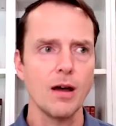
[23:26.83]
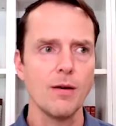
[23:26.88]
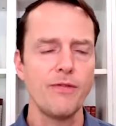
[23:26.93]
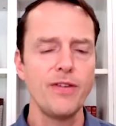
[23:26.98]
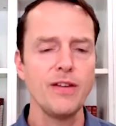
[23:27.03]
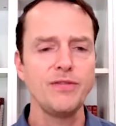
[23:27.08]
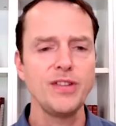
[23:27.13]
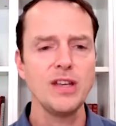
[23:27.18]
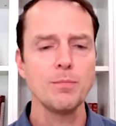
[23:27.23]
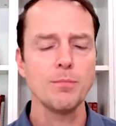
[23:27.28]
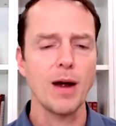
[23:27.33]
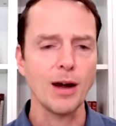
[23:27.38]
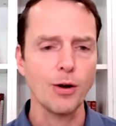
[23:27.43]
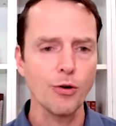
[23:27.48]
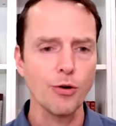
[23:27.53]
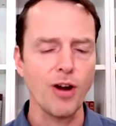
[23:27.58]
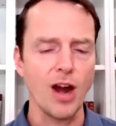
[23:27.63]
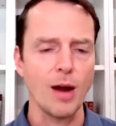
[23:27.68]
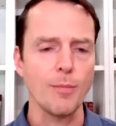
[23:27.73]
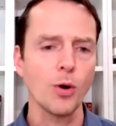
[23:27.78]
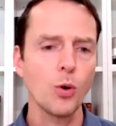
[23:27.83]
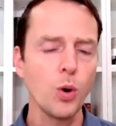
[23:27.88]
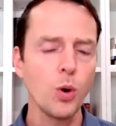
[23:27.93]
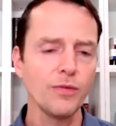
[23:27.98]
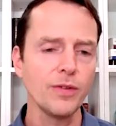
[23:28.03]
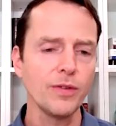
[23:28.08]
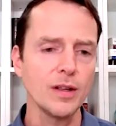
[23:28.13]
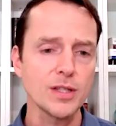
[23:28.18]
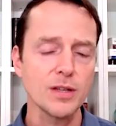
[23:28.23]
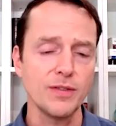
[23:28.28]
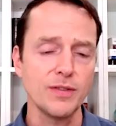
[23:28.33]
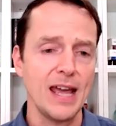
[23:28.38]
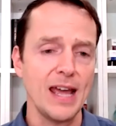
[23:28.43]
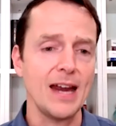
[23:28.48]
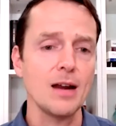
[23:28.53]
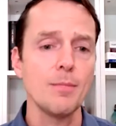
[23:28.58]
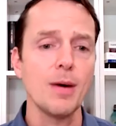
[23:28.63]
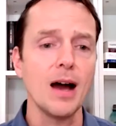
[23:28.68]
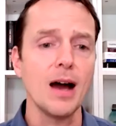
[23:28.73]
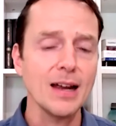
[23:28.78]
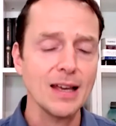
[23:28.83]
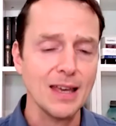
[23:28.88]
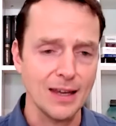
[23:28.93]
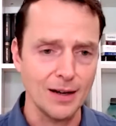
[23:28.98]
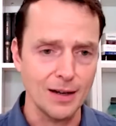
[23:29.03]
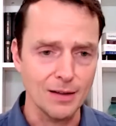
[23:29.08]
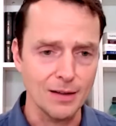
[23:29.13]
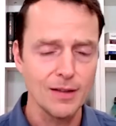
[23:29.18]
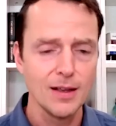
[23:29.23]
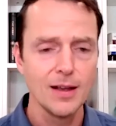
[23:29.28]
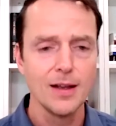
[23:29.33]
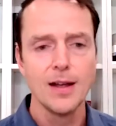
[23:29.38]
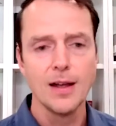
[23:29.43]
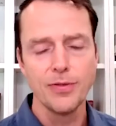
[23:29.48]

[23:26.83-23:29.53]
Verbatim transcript: a 15 microgram equivalents of an antibiotic in it